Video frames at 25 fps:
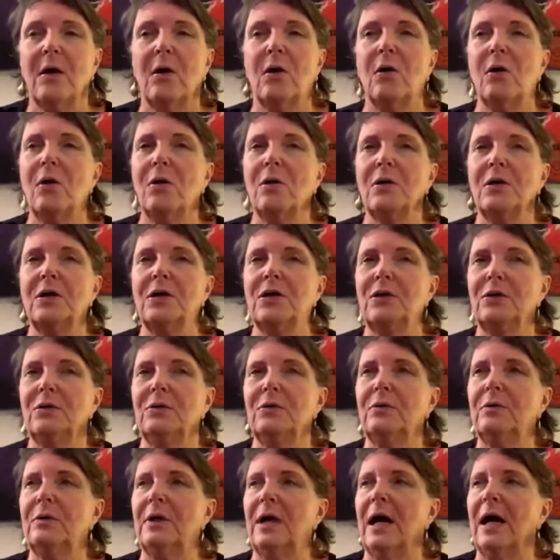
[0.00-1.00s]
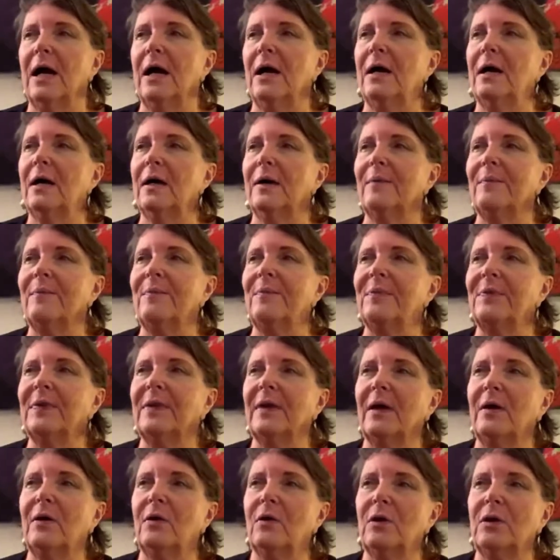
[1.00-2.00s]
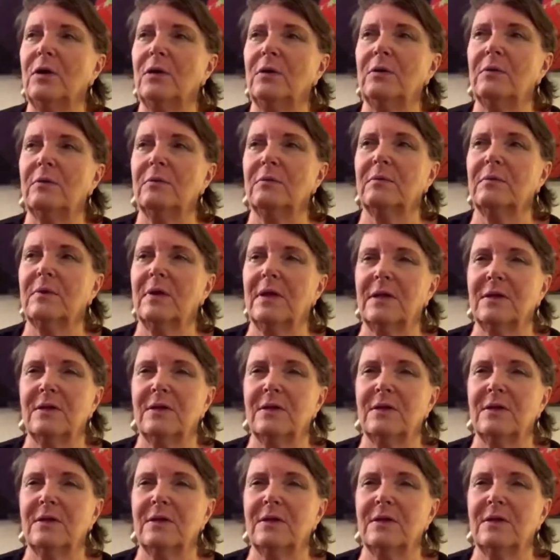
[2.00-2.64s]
or you um, or you